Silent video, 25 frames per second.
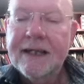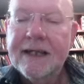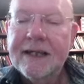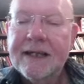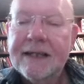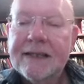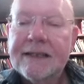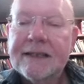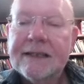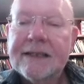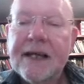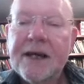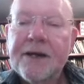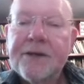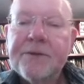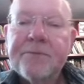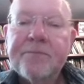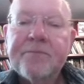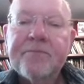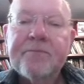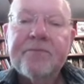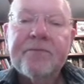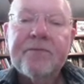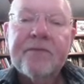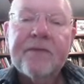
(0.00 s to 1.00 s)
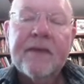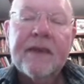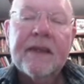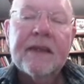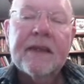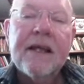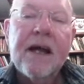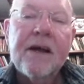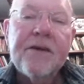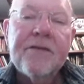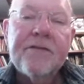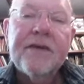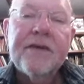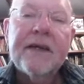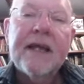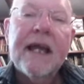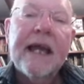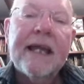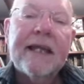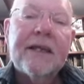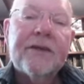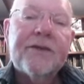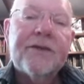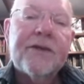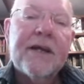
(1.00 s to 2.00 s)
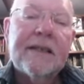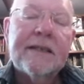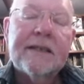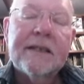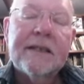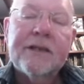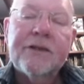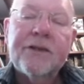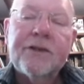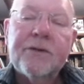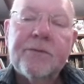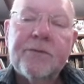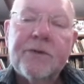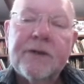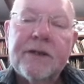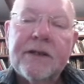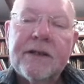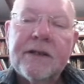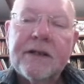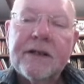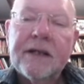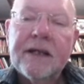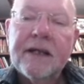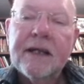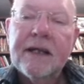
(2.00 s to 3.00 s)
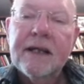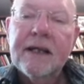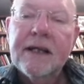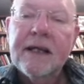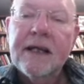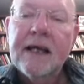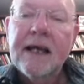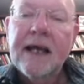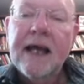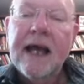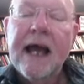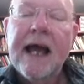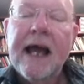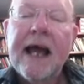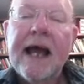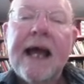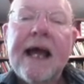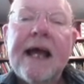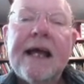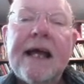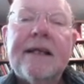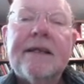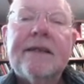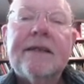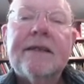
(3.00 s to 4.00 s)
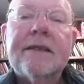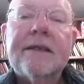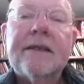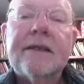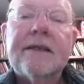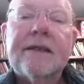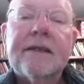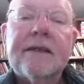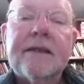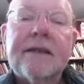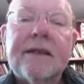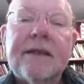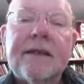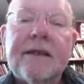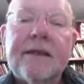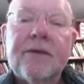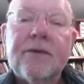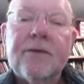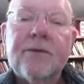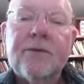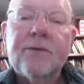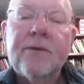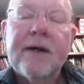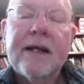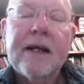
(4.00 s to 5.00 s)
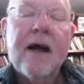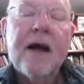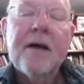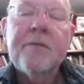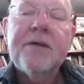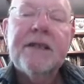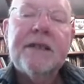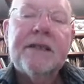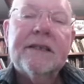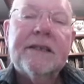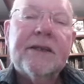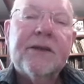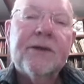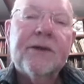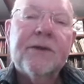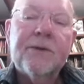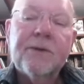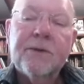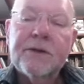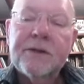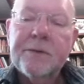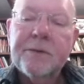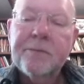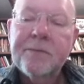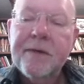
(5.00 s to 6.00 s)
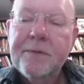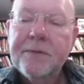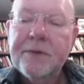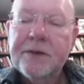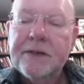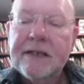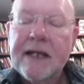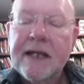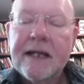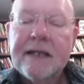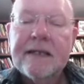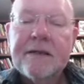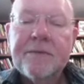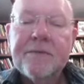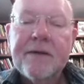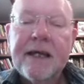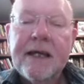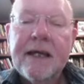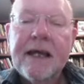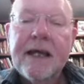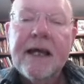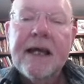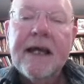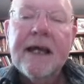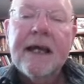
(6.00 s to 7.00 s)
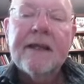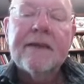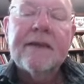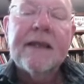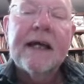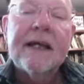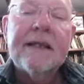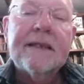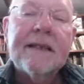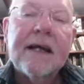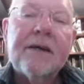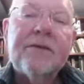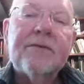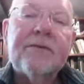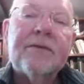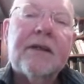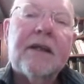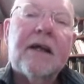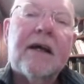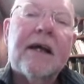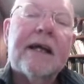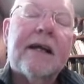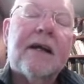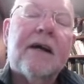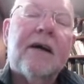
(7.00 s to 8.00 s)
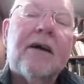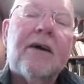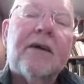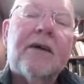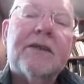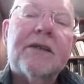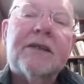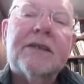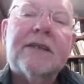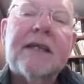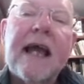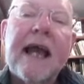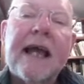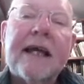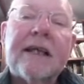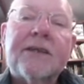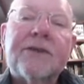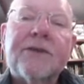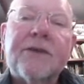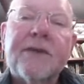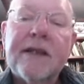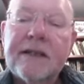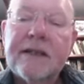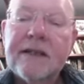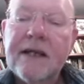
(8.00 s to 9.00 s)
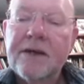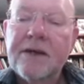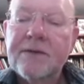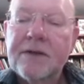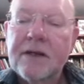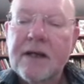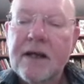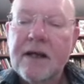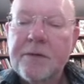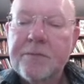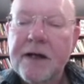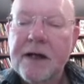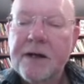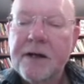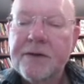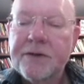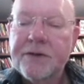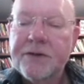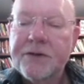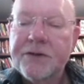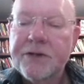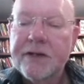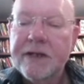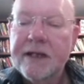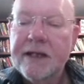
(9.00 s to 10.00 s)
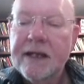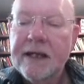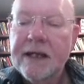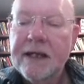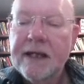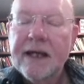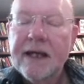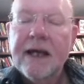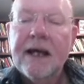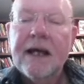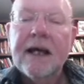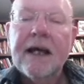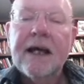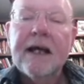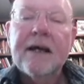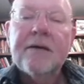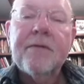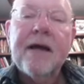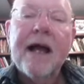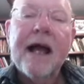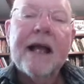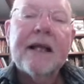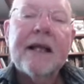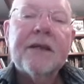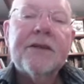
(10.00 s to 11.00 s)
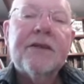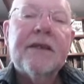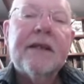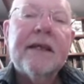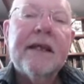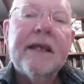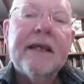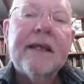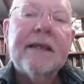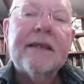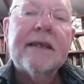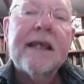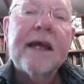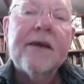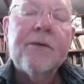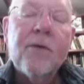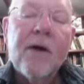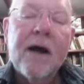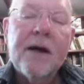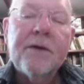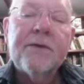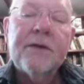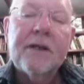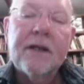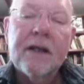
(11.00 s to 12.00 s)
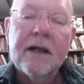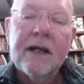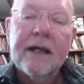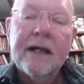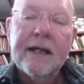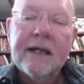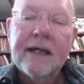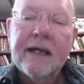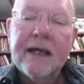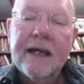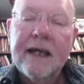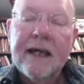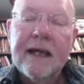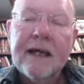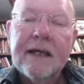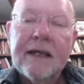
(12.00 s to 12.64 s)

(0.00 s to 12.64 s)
So don't forget your transition work. And when I'm in schools and people say to me they don't like harder texts or they don't like poetry, actually they won't like it